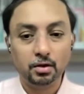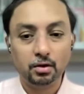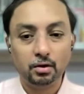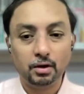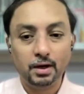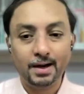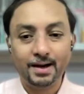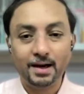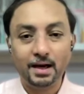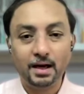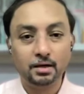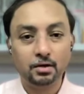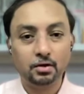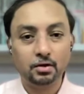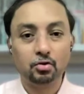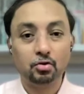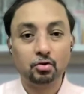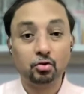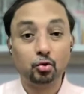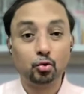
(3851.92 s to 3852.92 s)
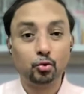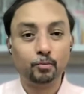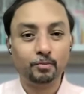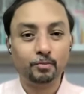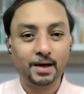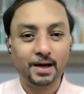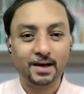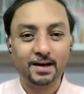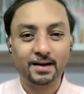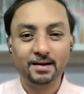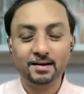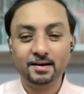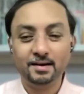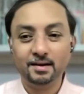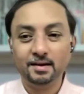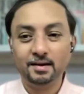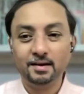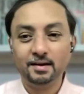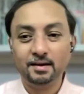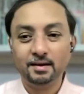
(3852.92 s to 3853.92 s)
your hand, your Zoom hand,
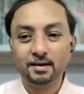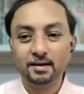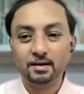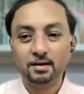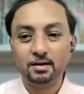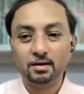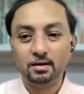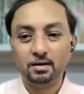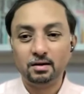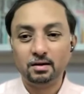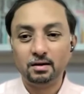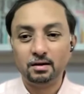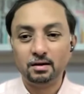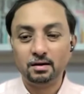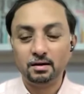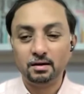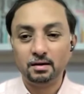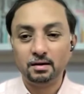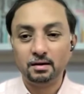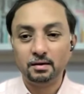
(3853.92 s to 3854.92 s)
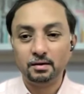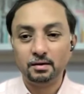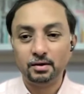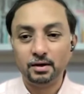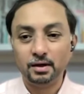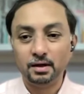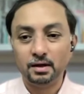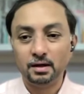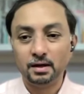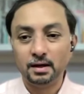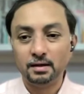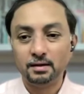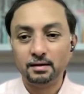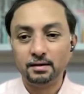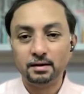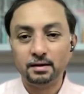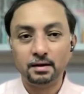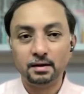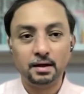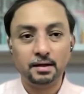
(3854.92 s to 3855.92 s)
or you can
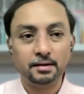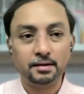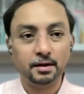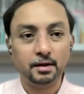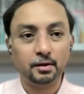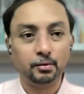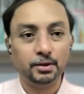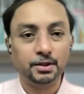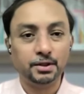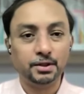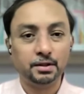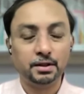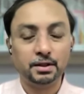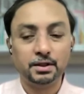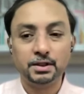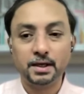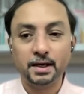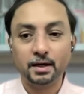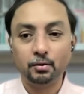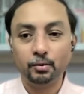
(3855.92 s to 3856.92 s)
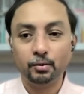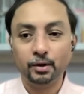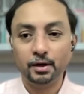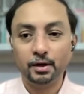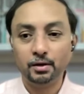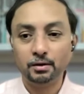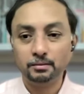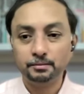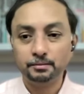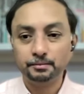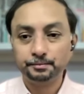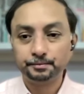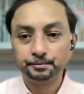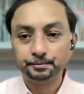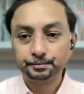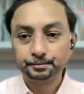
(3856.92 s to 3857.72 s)
ask a question in the chat window.